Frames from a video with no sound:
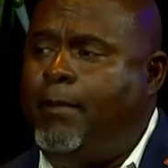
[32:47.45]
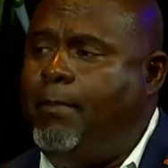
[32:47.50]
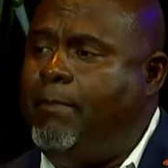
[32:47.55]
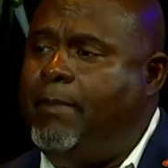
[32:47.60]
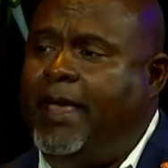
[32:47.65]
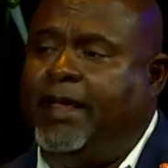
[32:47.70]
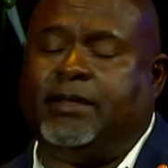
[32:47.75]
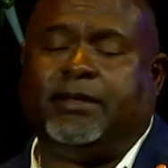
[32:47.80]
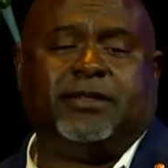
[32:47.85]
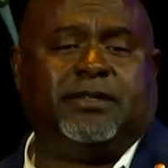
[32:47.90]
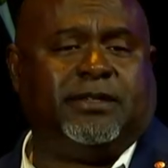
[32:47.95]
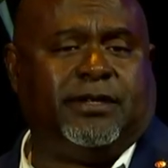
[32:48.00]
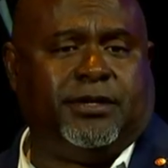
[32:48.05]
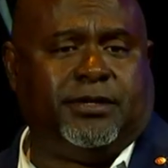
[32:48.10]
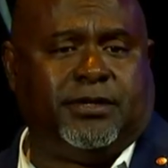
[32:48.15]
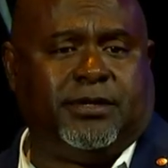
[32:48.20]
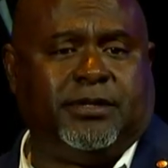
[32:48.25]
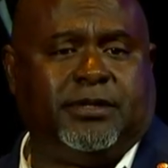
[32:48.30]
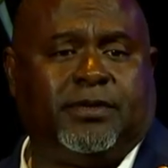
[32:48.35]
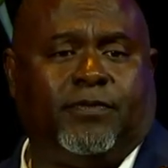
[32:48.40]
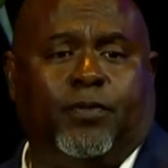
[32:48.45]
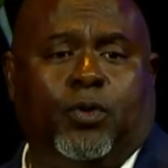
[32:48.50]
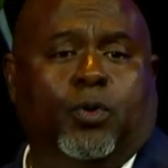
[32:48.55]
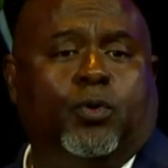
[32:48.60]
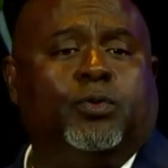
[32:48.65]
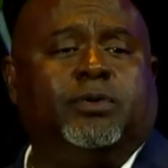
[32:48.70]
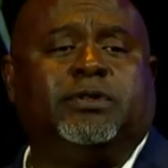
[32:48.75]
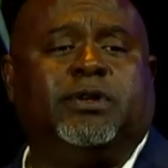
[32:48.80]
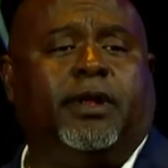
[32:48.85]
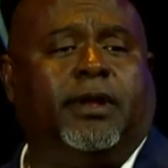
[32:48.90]
make decisions of
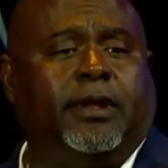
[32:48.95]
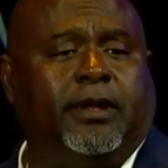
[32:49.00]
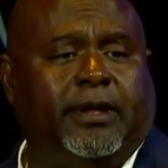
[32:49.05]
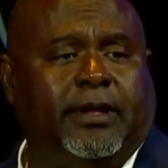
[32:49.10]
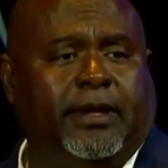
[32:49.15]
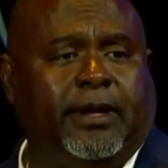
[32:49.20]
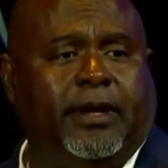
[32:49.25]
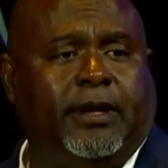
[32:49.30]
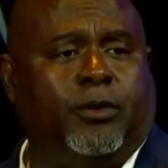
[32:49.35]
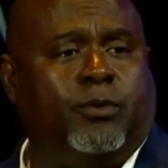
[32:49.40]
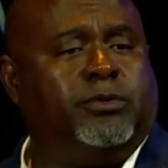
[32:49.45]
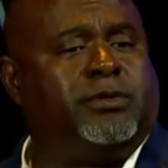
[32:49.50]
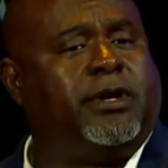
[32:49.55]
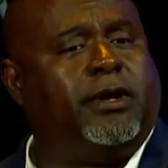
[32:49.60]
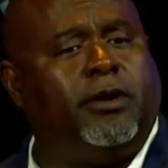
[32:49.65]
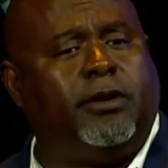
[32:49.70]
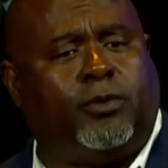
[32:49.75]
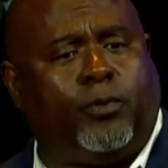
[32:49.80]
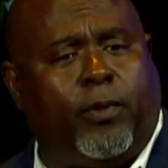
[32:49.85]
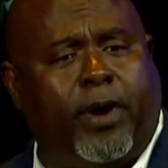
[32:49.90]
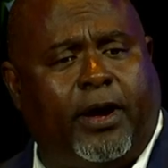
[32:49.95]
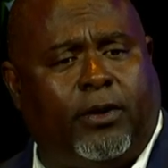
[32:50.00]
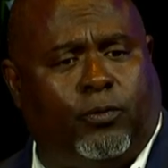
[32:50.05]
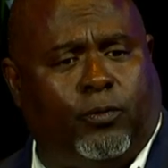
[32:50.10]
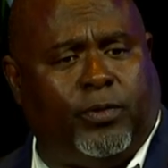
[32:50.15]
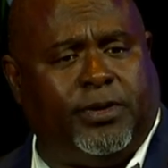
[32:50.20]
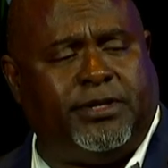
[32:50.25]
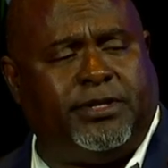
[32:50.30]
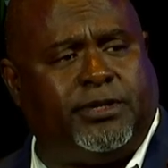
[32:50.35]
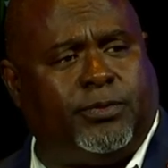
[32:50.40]
who's going to lead, who's going to direct
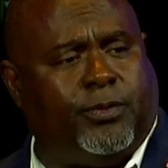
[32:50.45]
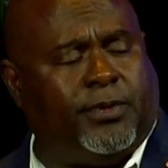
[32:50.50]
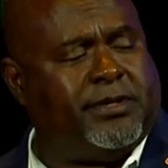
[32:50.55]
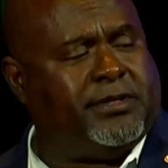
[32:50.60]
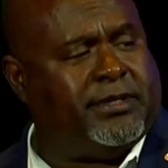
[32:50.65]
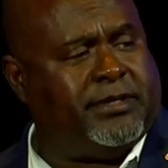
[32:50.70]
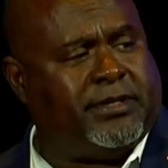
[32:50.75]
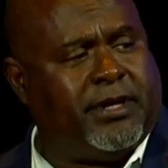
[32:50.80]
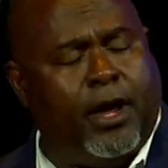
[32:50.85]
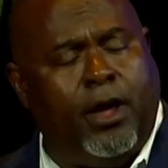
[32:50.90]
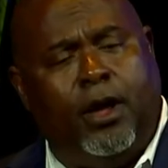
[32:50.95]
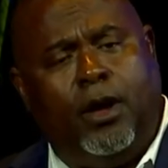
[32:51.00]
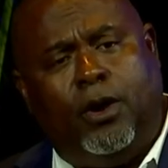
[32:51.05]
resources,